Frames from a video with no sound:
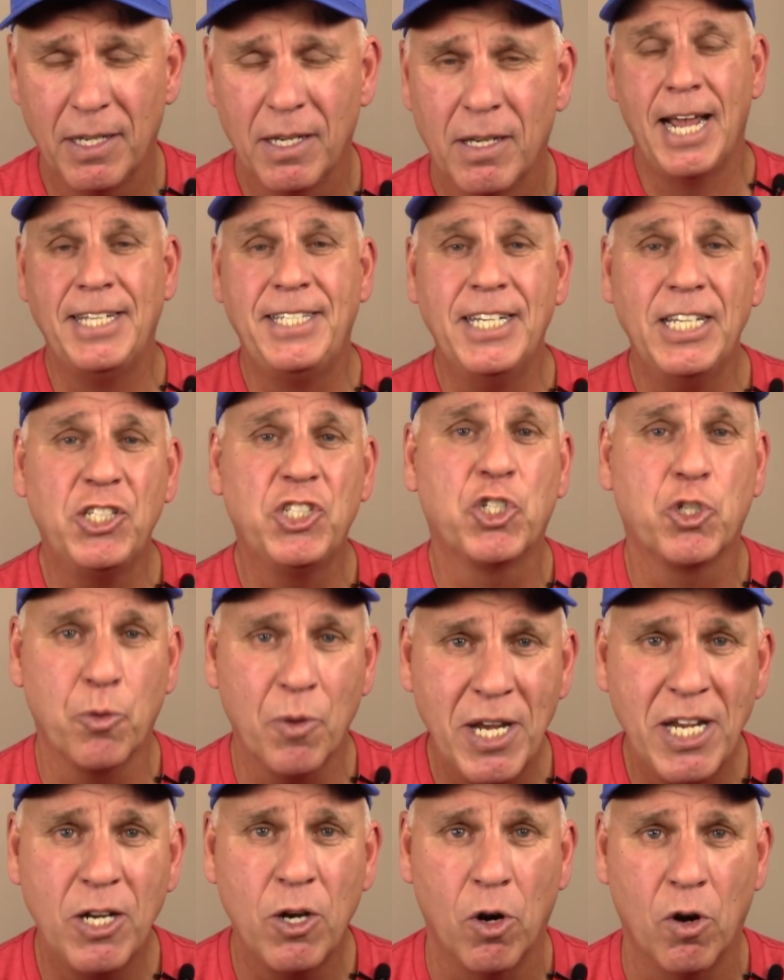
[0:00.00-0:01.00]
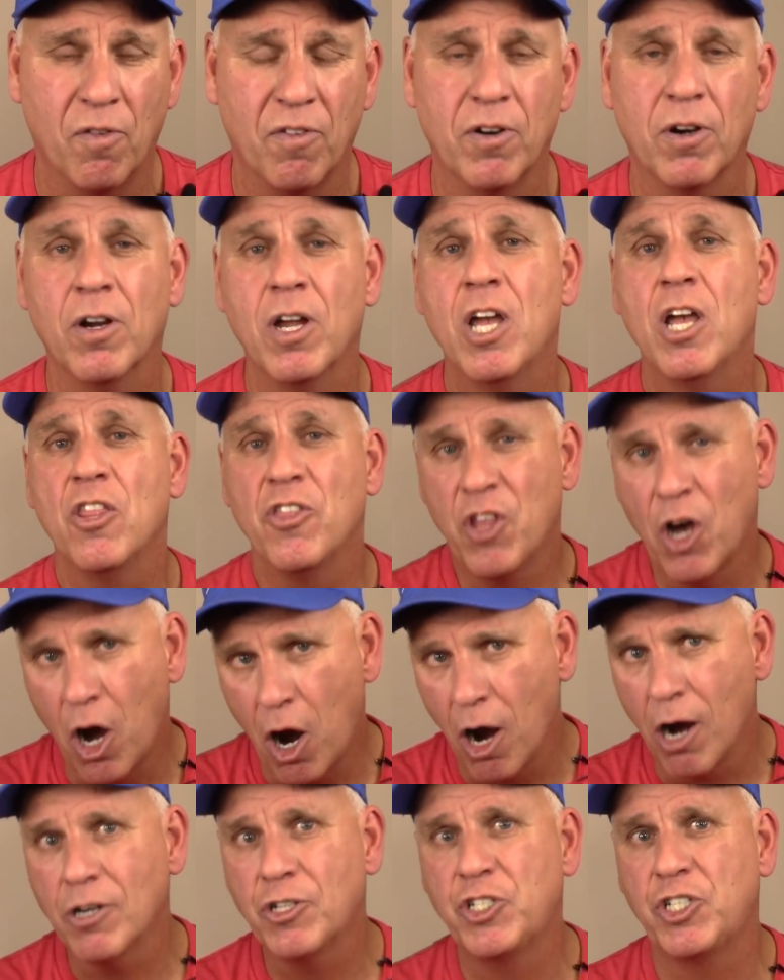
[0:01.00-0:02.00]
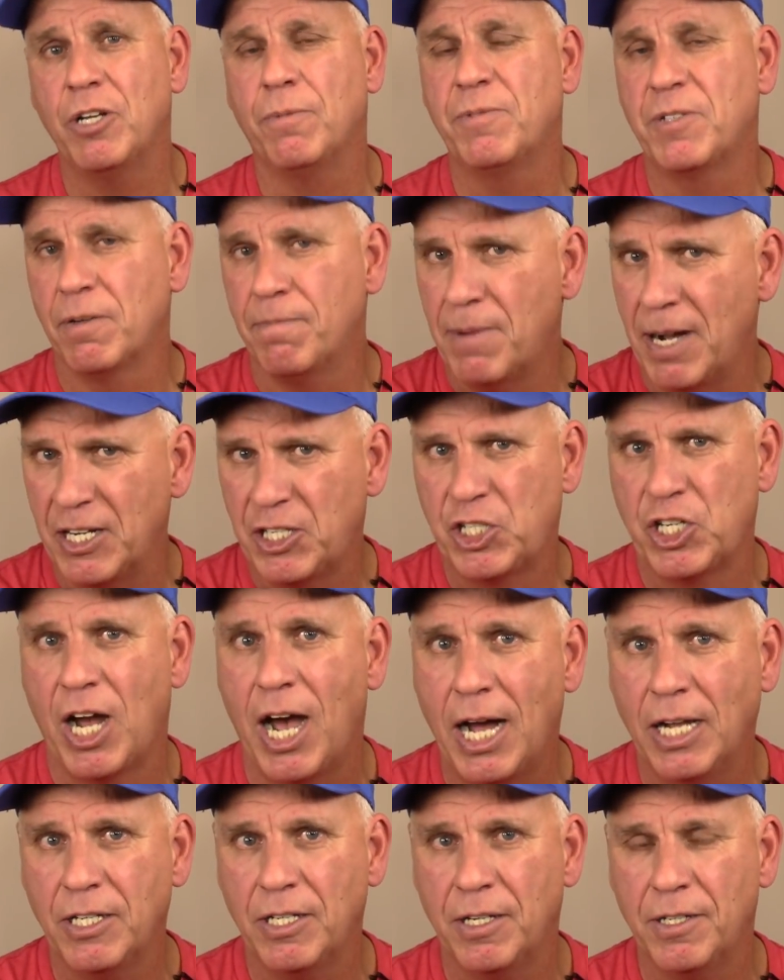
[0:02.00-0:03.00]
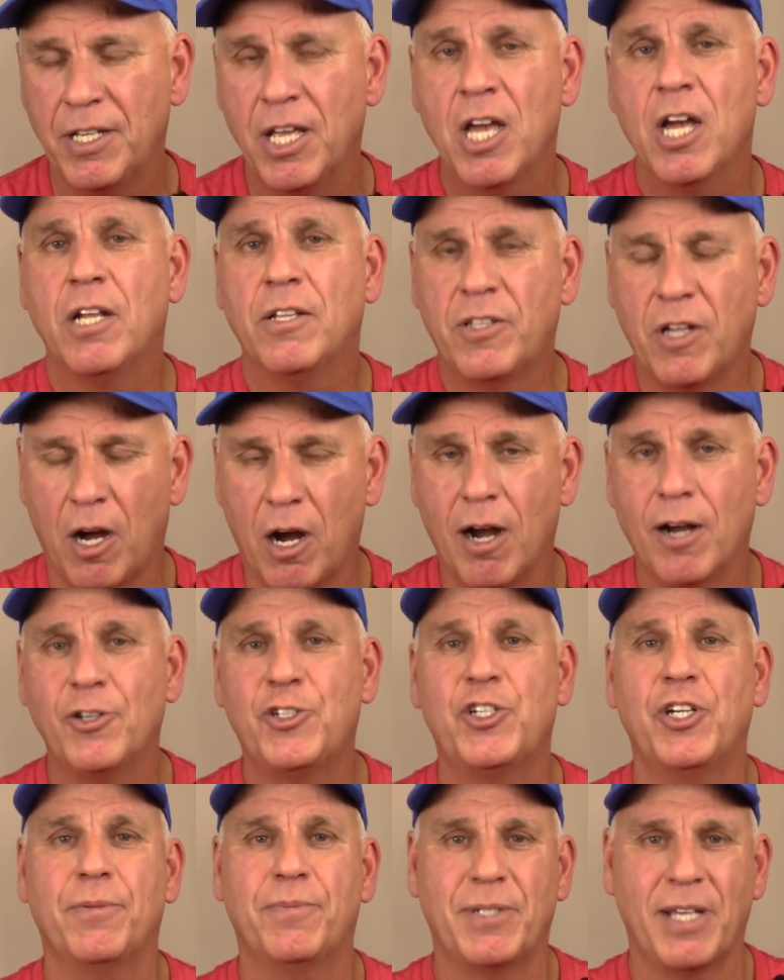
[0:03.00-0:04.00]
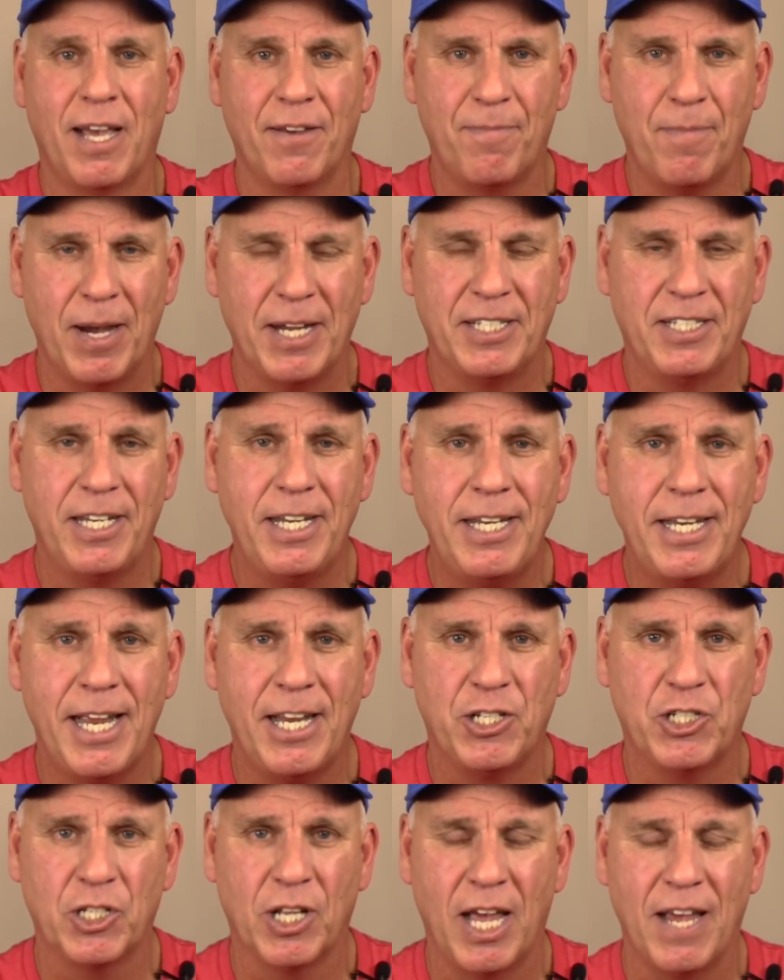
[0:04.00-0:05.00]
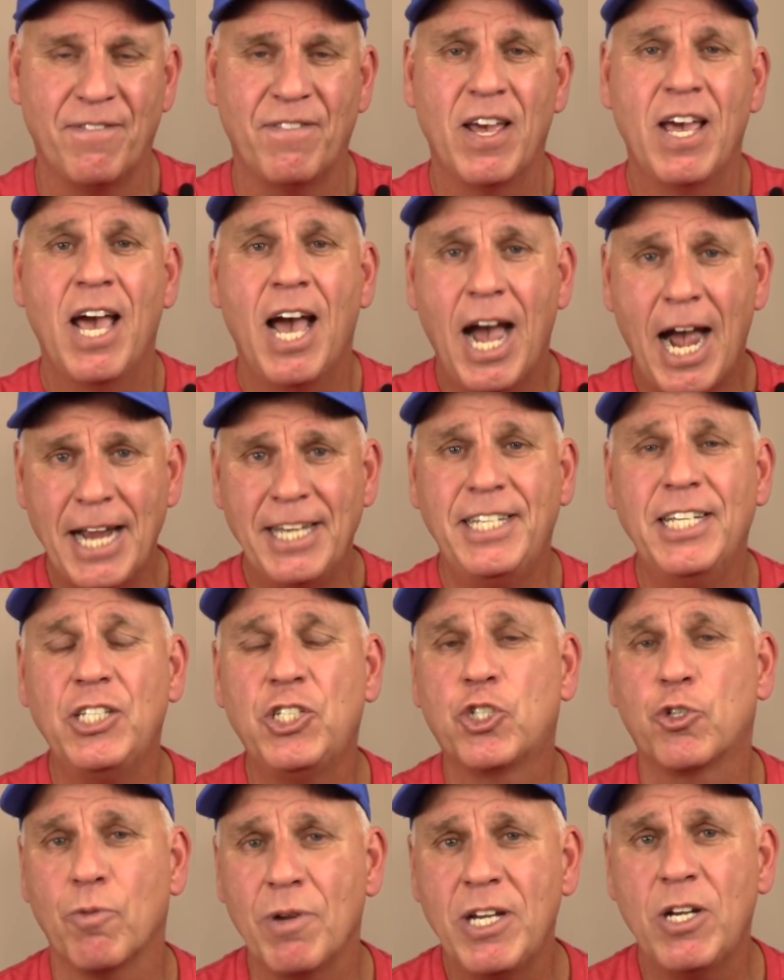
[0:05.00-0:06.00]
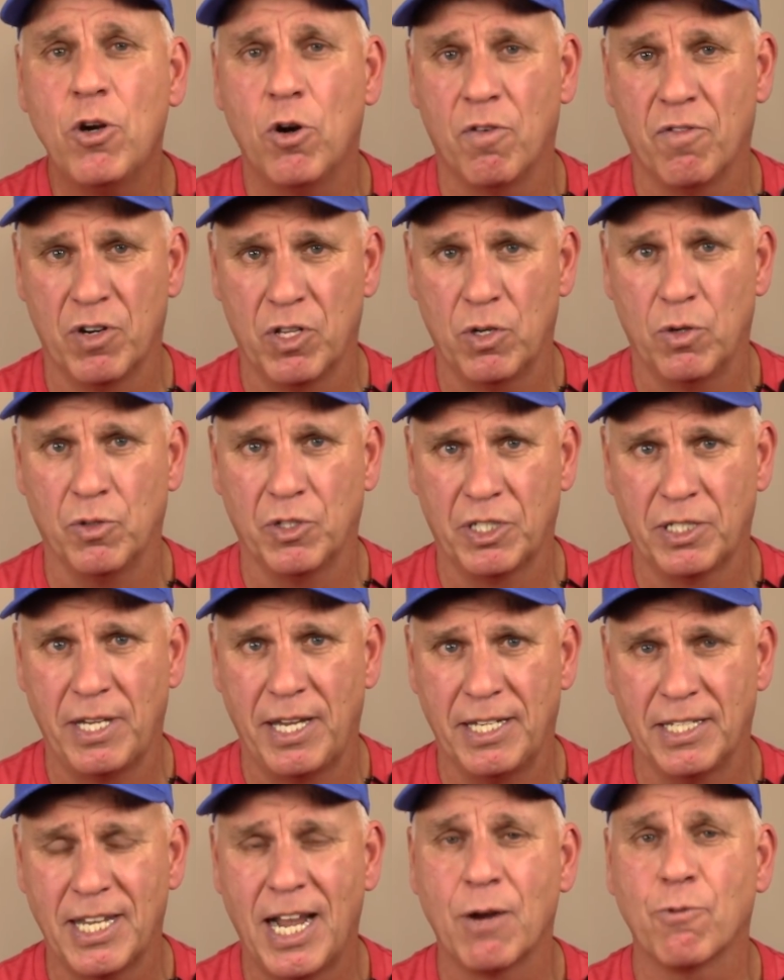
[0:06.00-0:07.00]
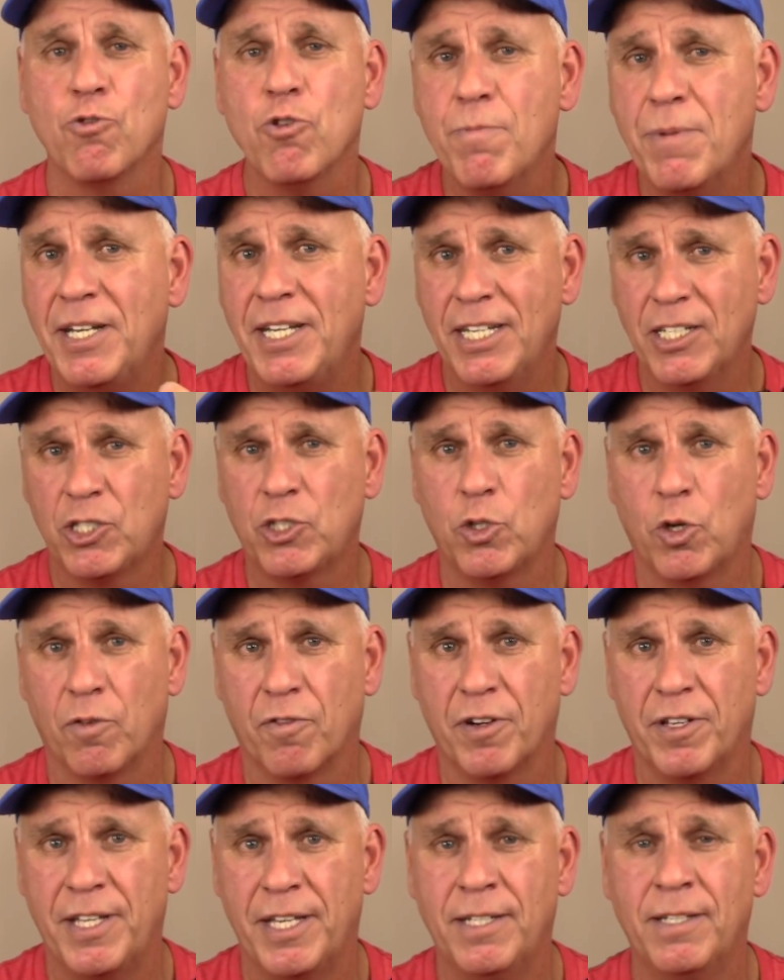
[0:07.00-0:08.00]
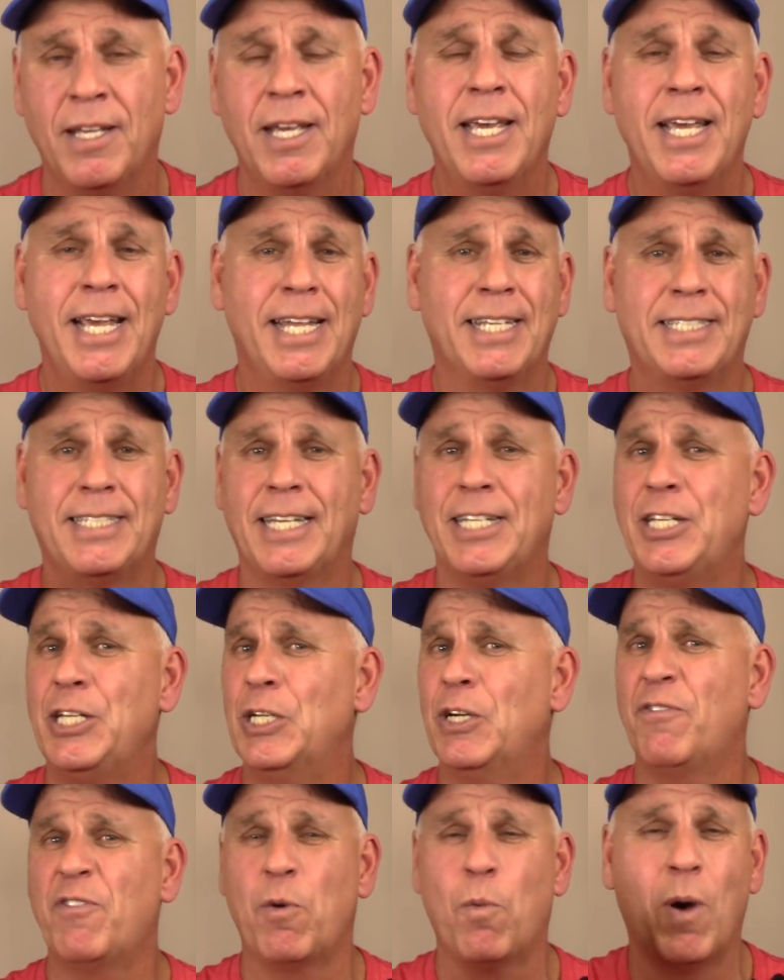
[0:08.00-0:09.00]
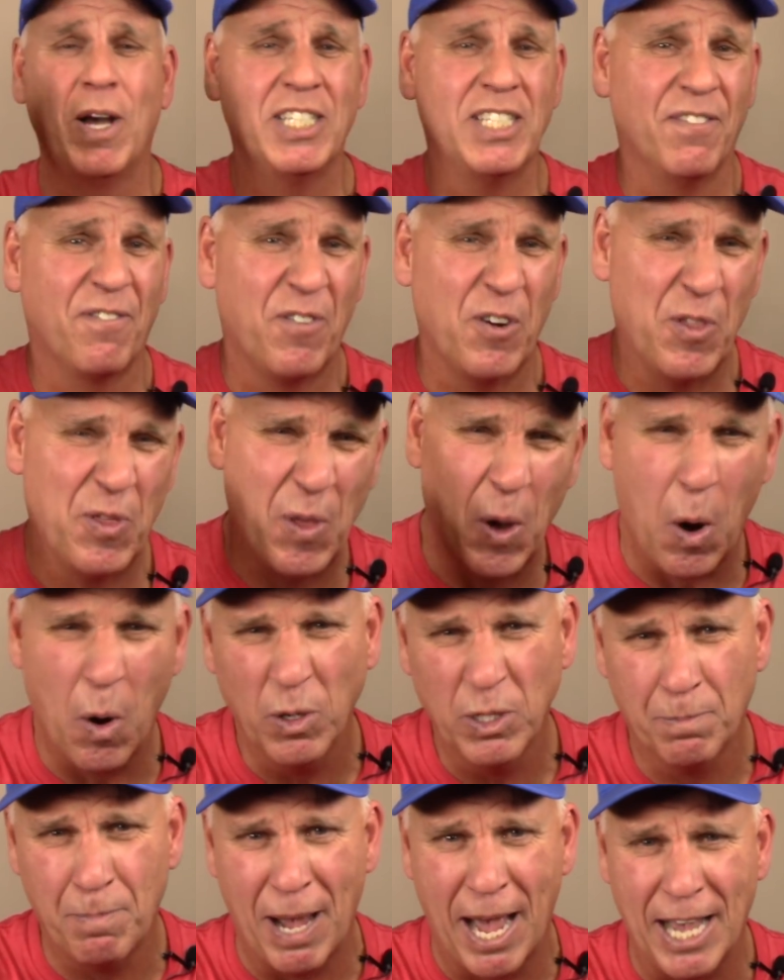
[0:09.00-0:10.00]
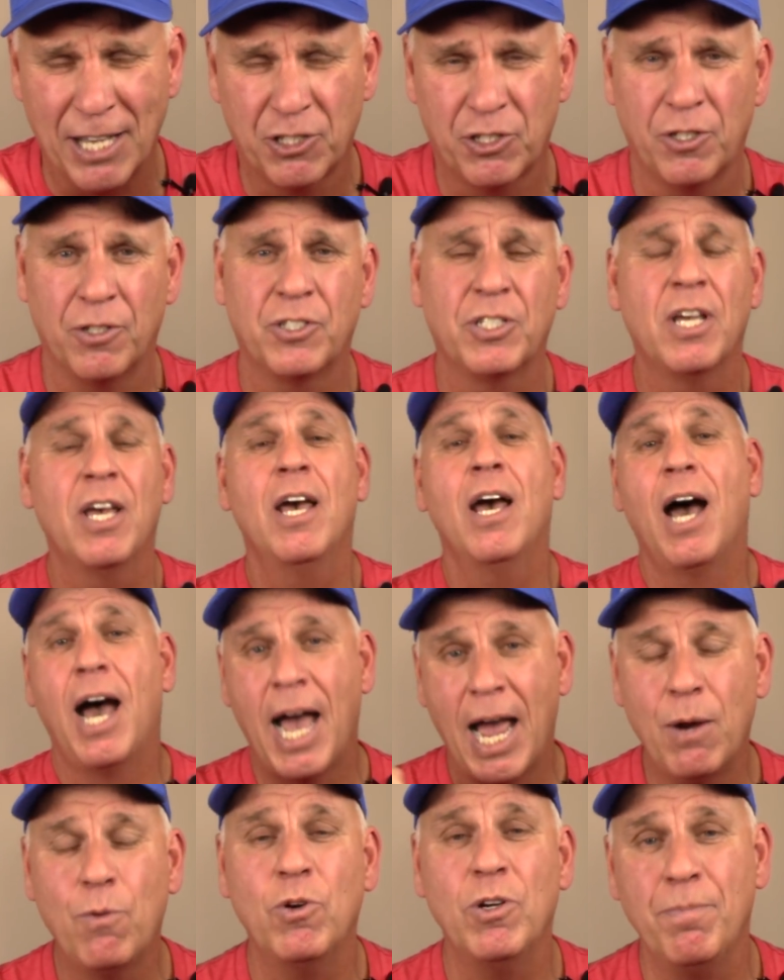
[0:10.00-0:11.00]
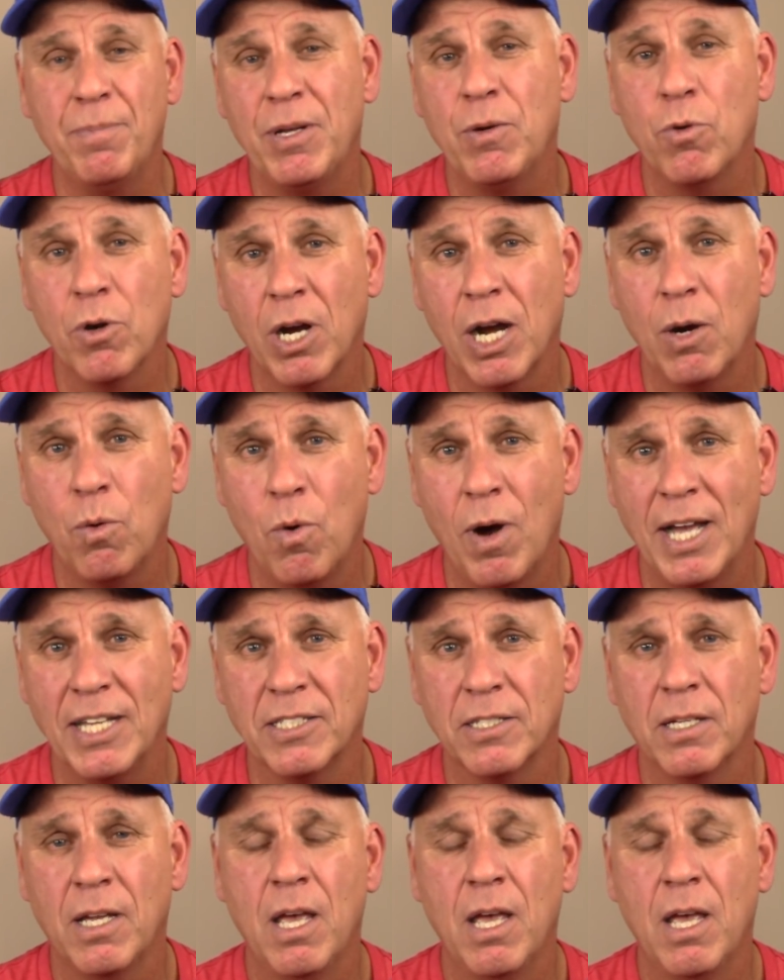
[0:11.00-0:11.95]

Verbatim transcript: I did drink over the hardships of my childhood, the hardships of my teenage life. I did drink over those things. I ruminated over it and said, you know, if it wasn't for those bastards, I wouldn't be where I was.